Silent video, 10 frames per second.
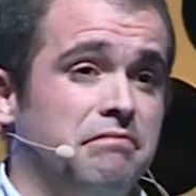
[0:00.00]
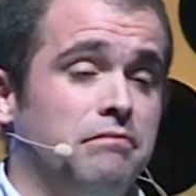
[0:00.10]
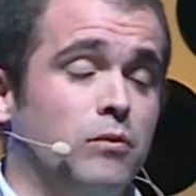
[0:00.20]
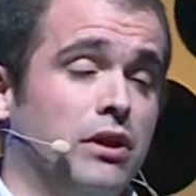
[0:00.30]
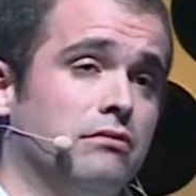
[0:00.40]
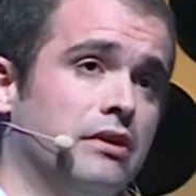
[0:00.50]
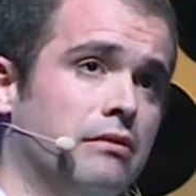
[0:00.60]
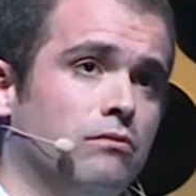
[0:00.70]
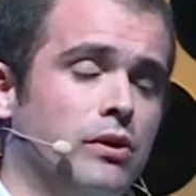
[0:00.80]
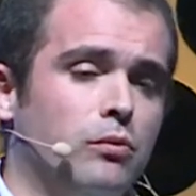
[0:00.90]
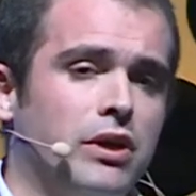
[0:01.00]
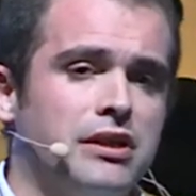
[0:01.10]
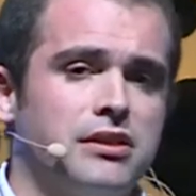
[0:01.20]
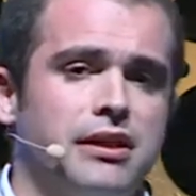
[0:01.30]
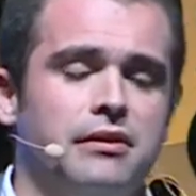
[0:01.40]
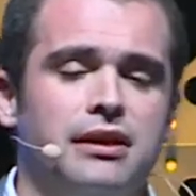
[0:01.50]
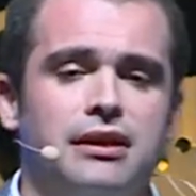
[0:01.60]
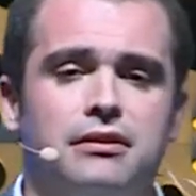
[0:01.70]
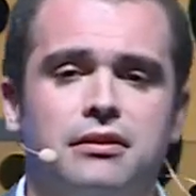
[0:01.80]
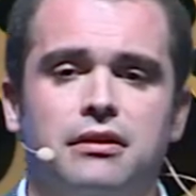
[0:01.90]
well, they, we, we can say
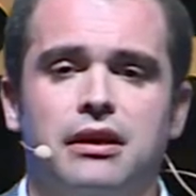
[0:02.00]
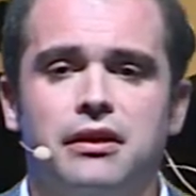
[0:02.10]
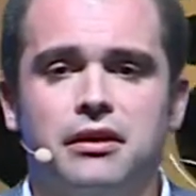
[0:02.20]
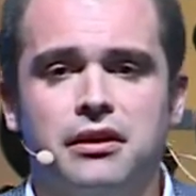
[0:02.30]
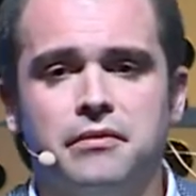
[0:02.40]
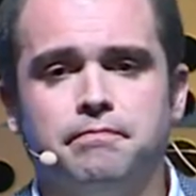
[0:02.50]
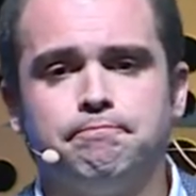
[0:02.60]
that uh,